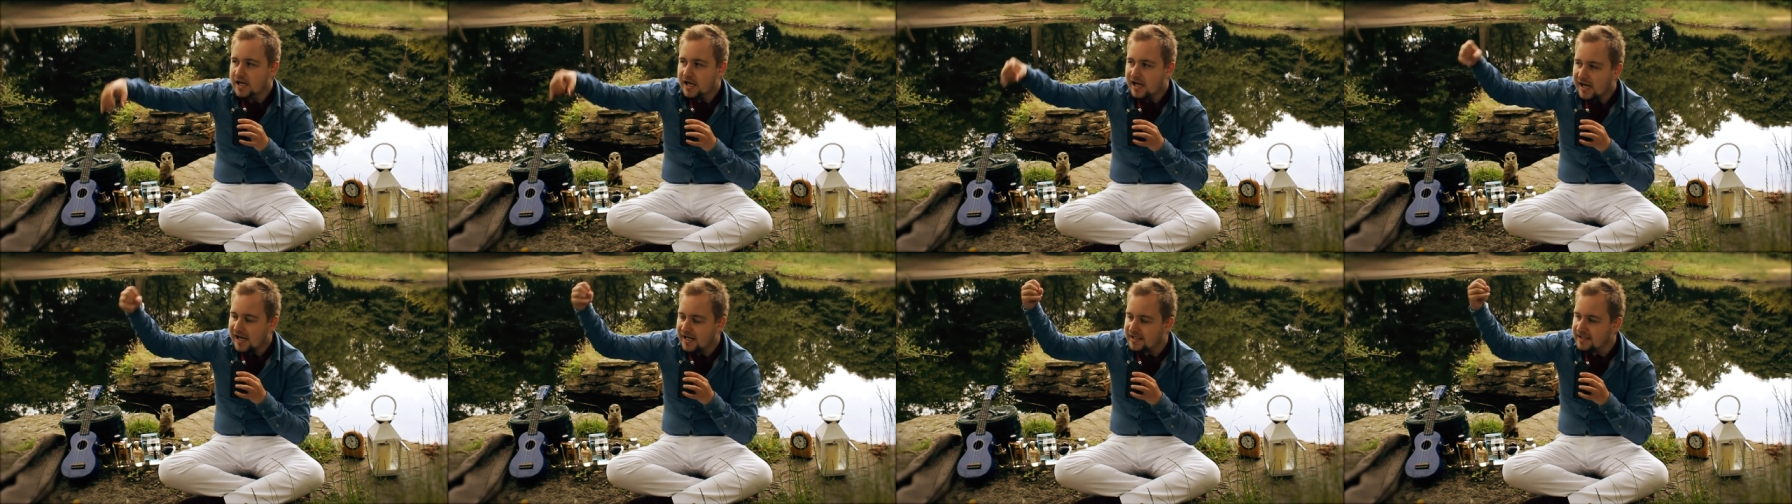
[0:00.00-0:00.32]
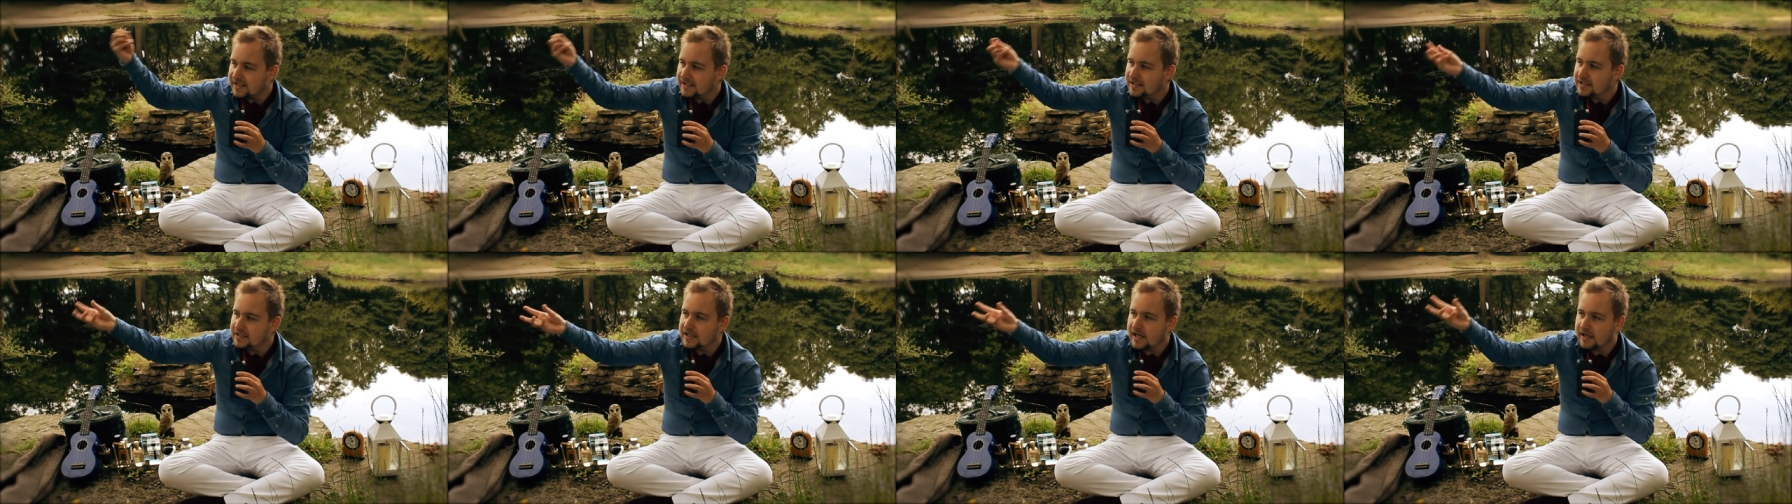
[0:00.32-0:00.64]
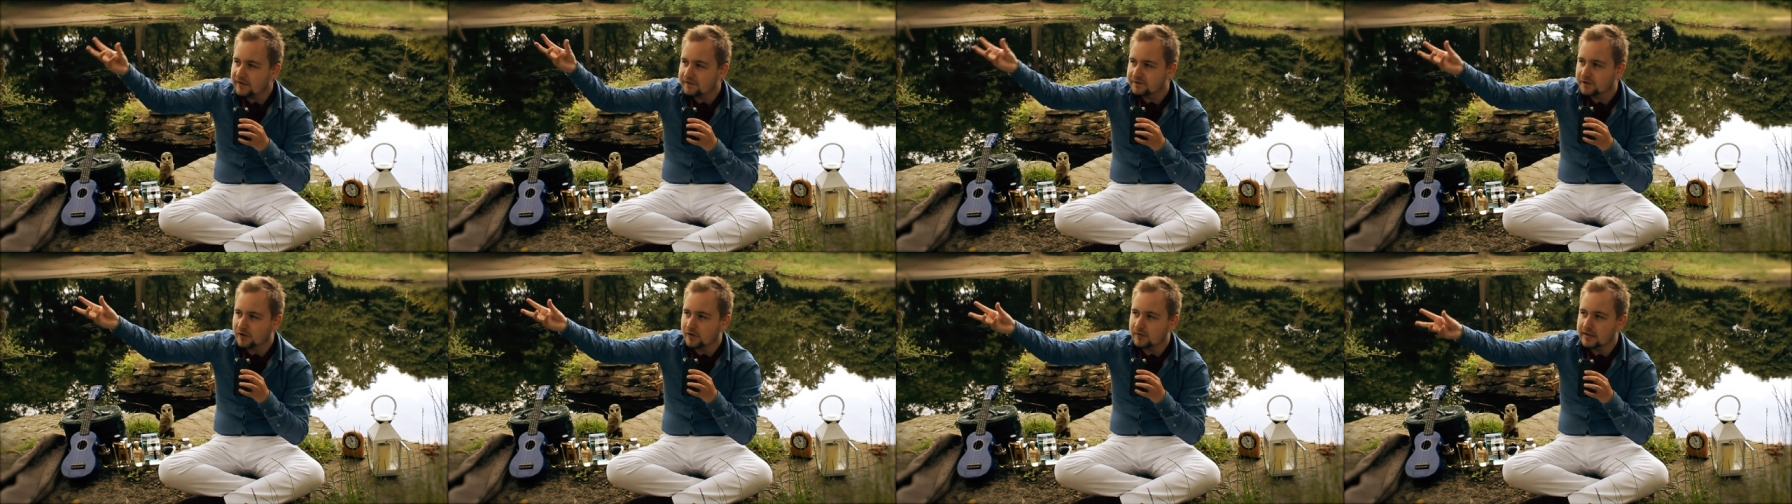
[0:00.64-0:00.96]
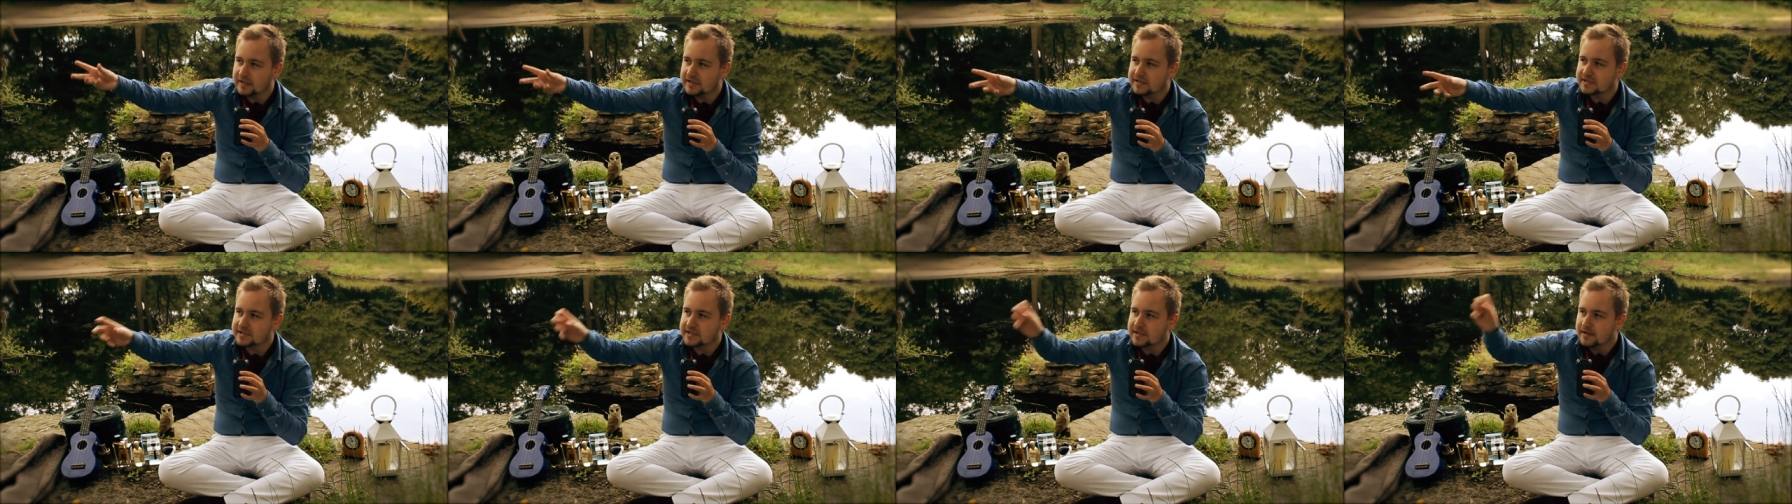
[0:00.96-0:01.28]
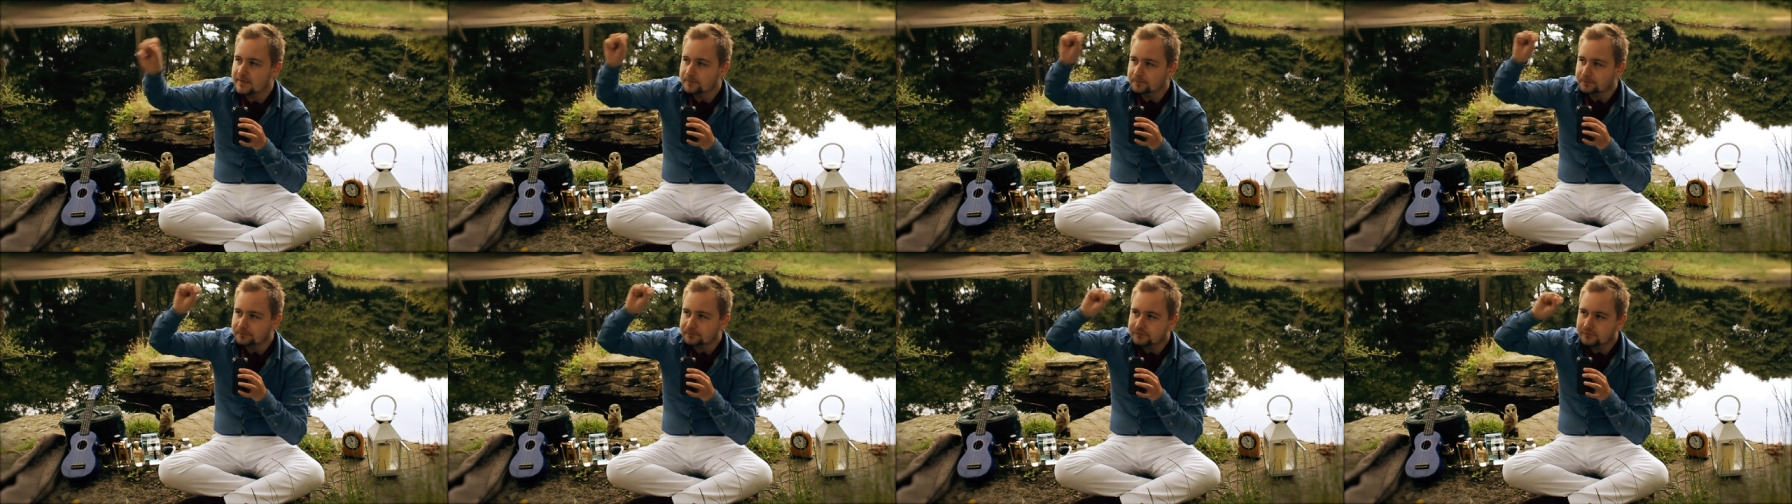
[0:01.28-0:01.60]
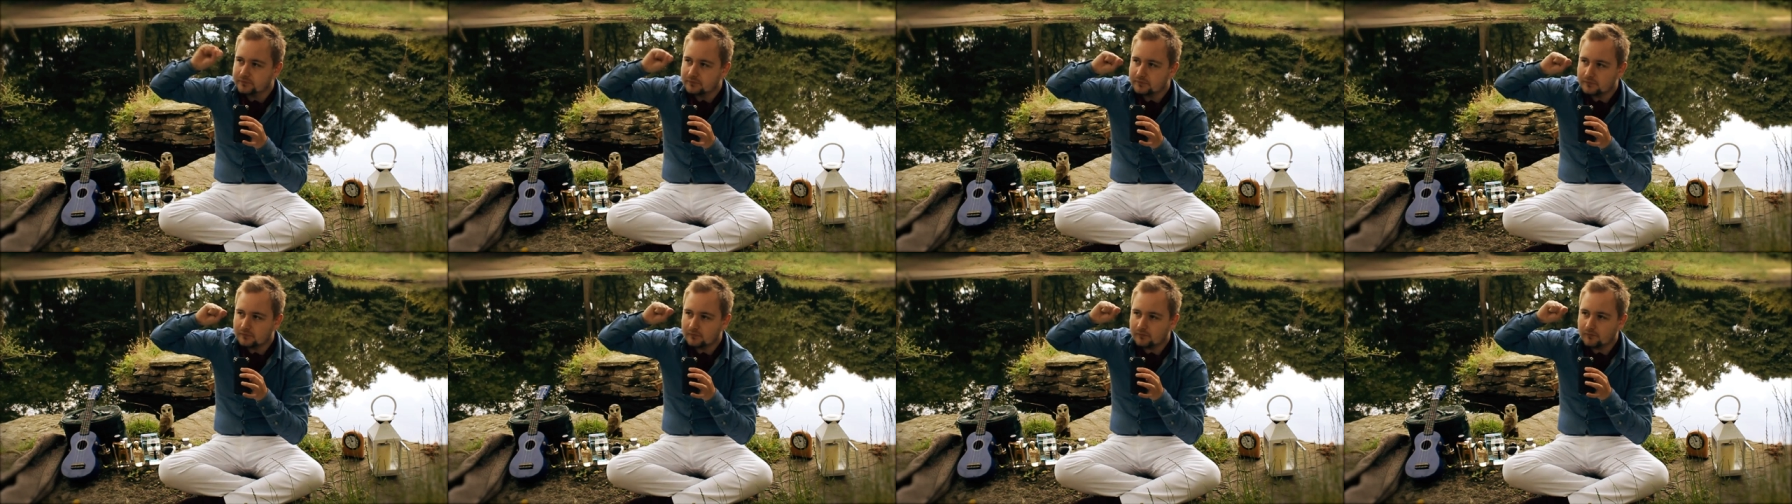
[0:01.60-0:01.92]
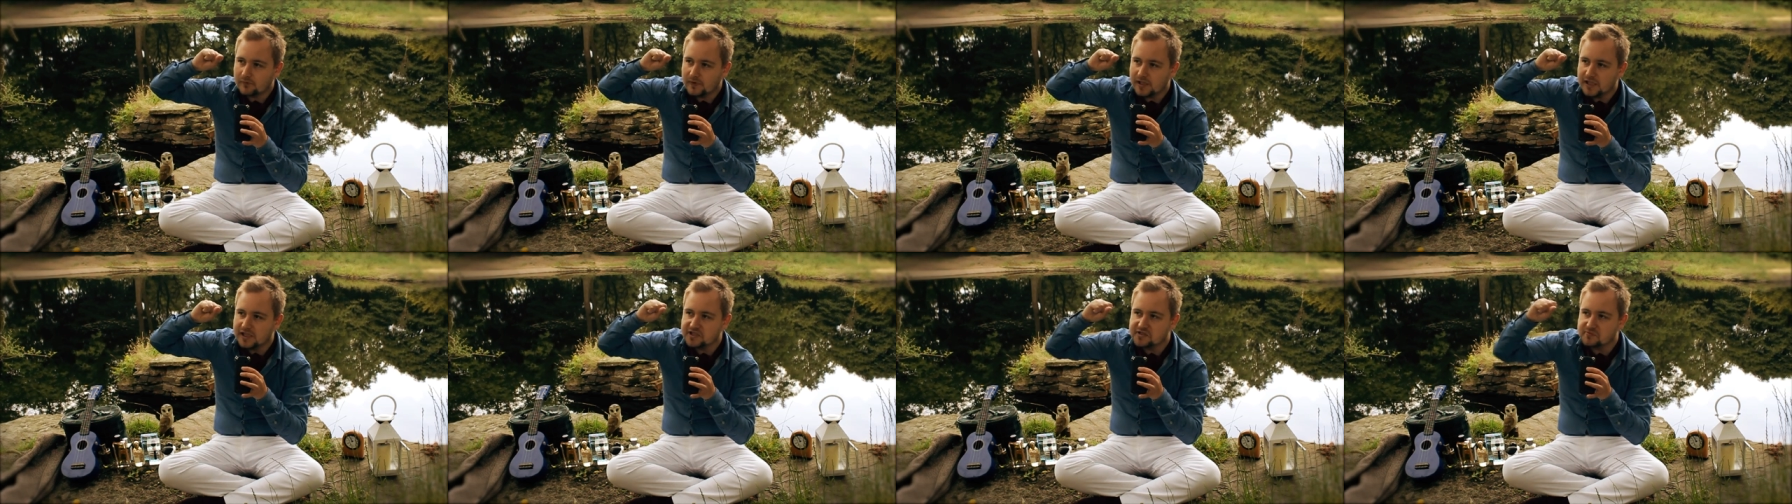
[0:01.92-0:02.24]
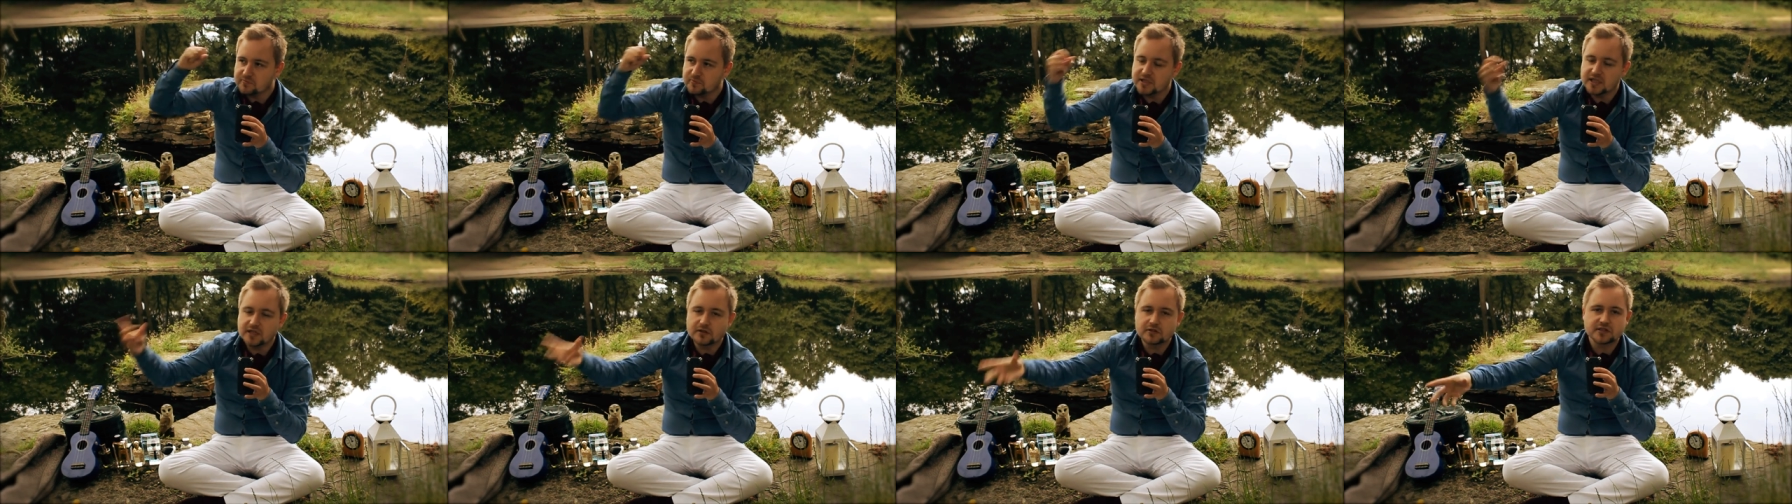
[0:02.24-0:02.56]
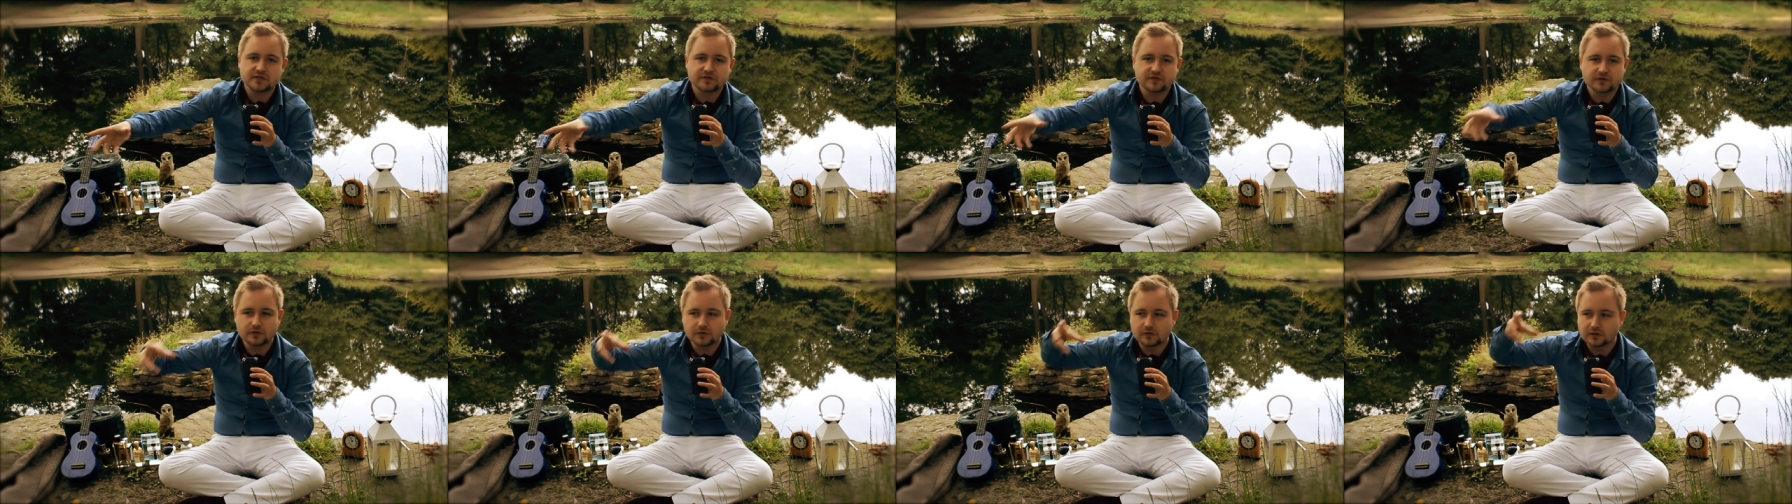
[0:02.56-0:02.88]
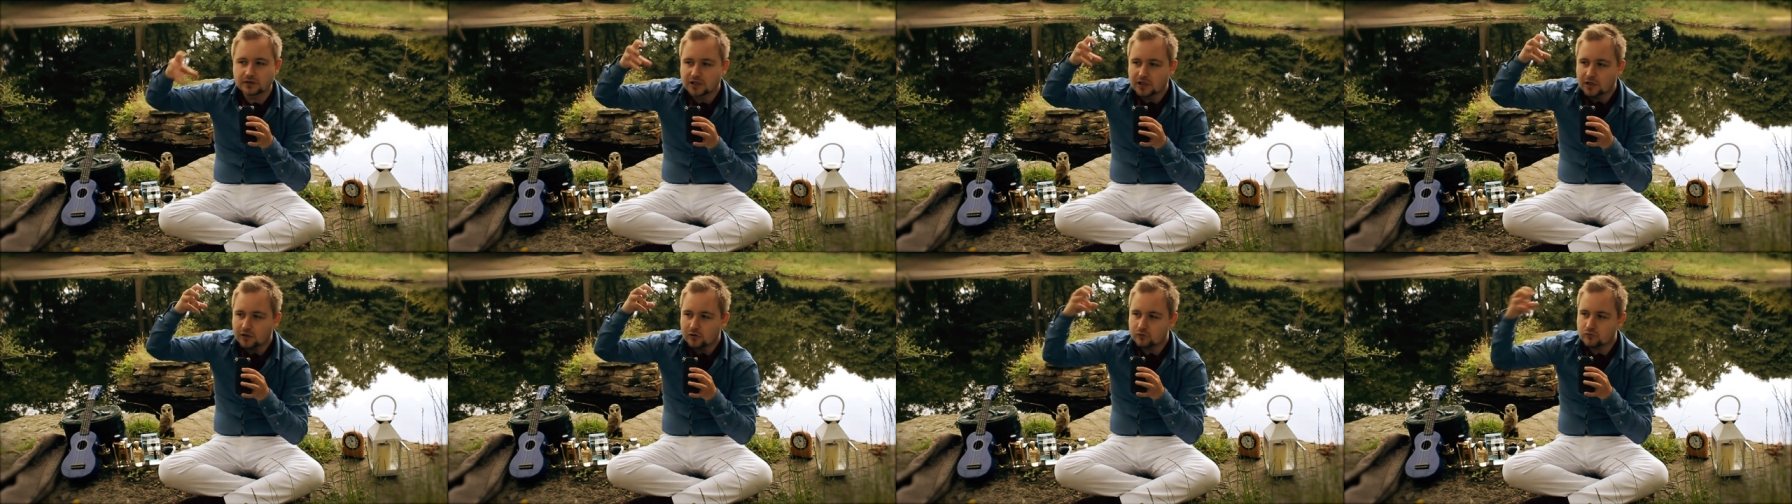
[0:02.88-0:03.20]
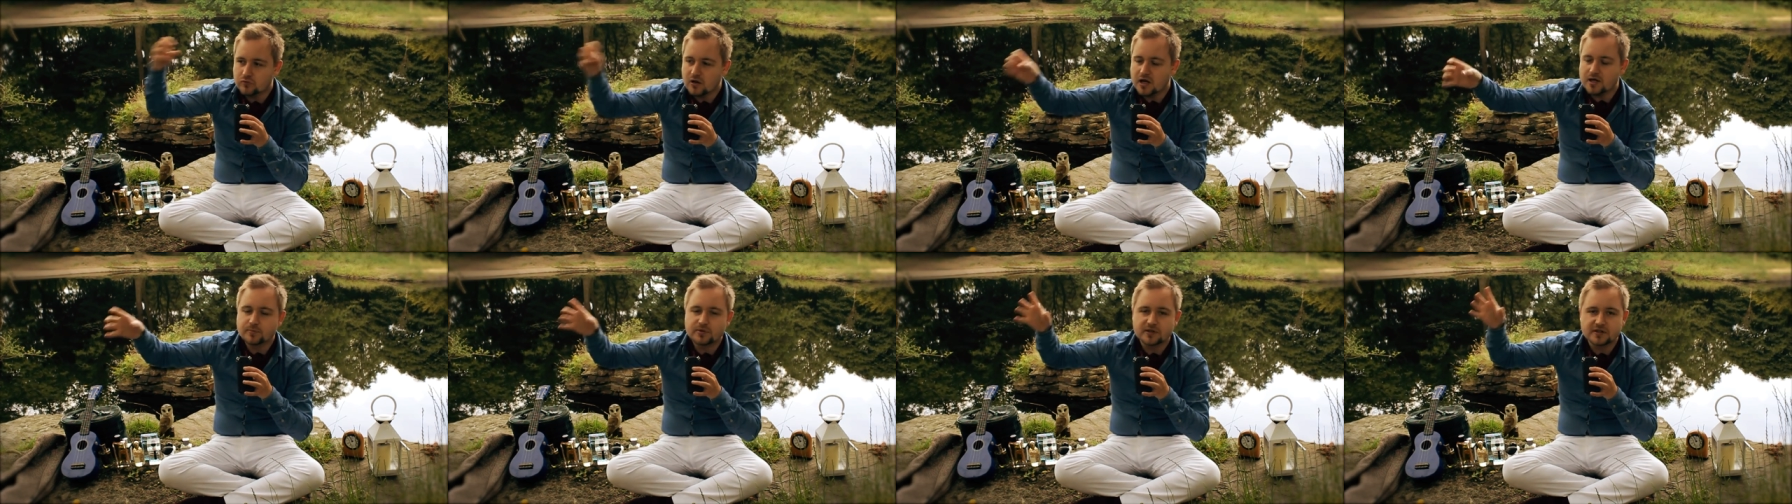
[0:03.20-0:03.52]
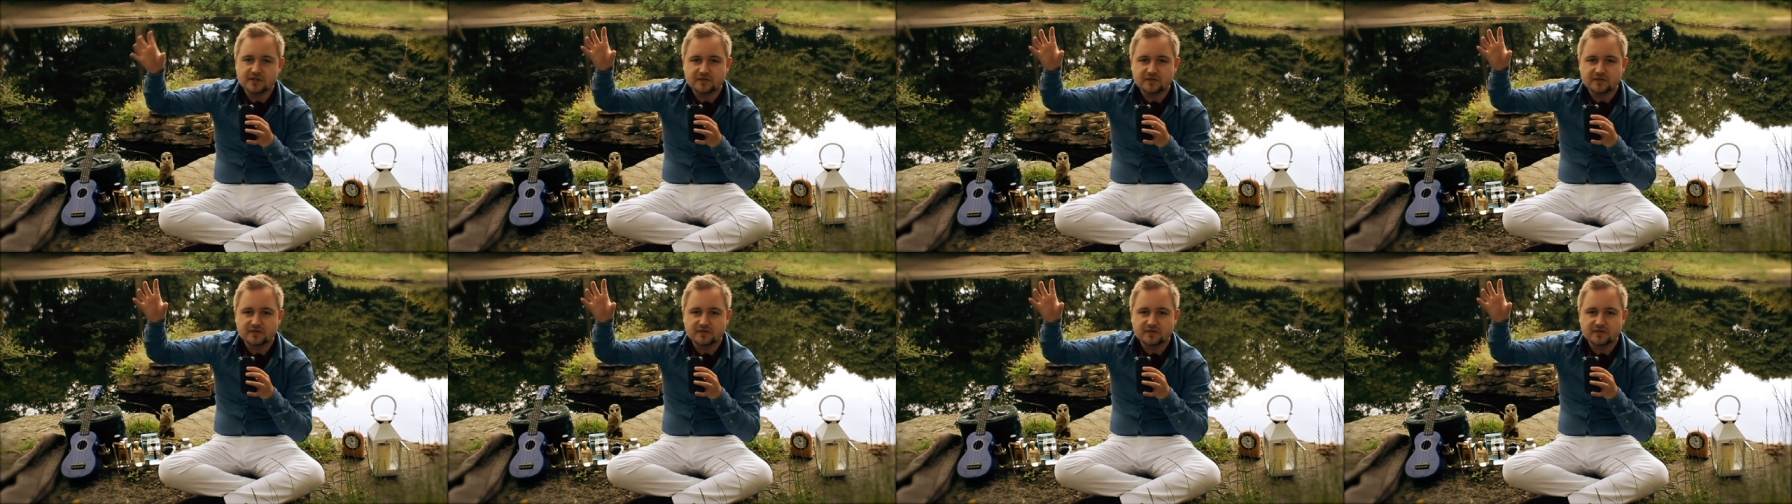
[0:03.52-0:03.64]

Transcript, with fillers: And in that forest is beautiful ripened